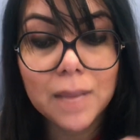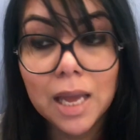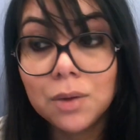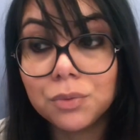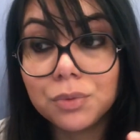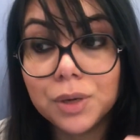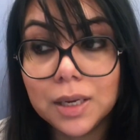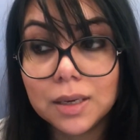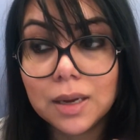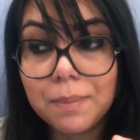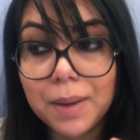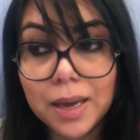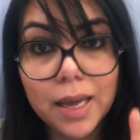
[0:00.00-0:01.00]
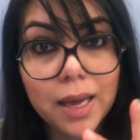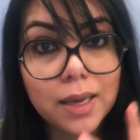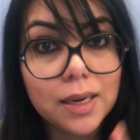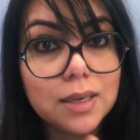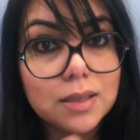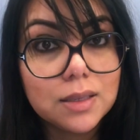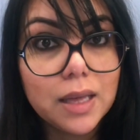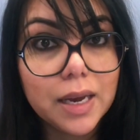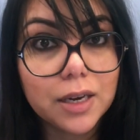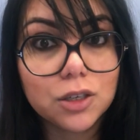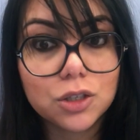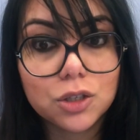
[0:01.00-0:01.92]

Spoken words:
and read about headaches there.